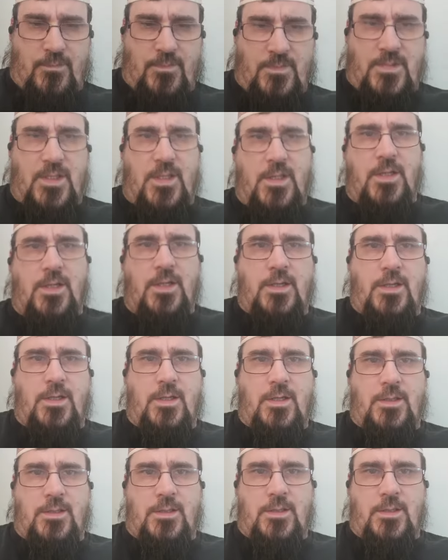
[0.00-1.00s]
Da da
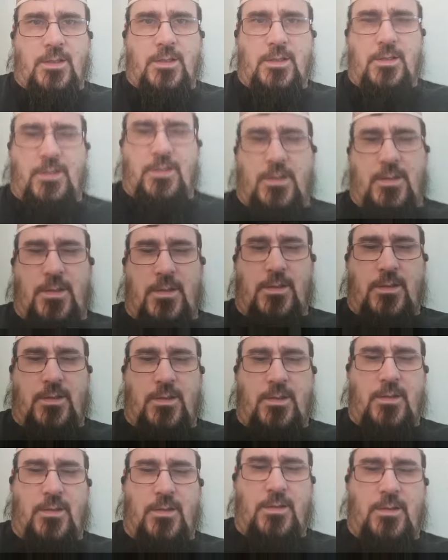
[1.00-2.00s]
da da
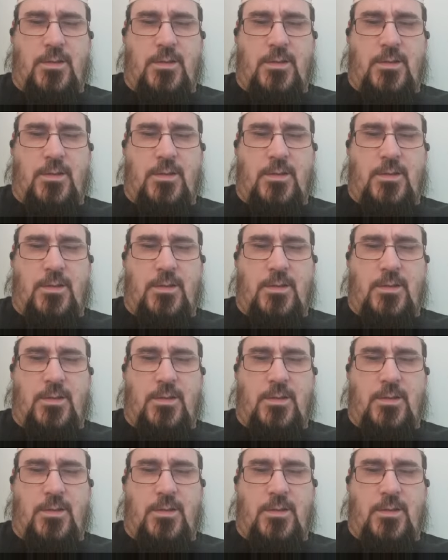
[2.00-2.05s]
da da.